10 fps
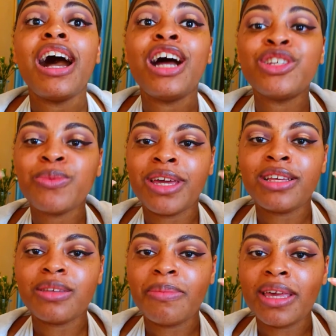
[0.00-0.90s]
I just wanted
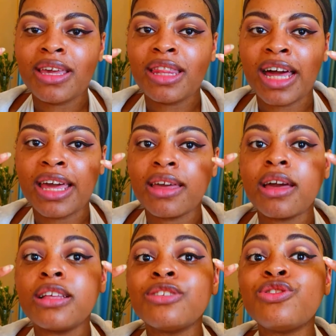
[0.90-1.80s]
it to be like
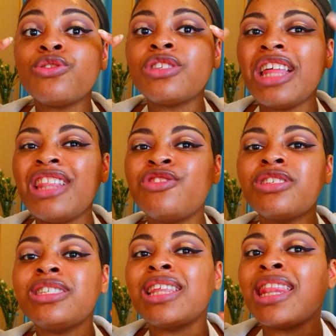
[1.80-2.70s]

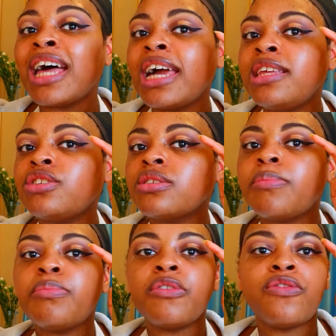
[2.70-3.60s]
just slightly just
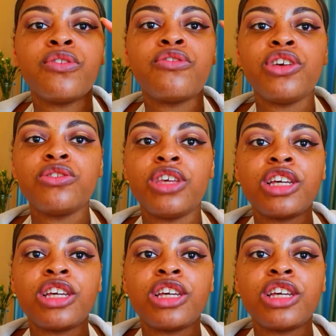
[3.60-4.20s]
above the crease so you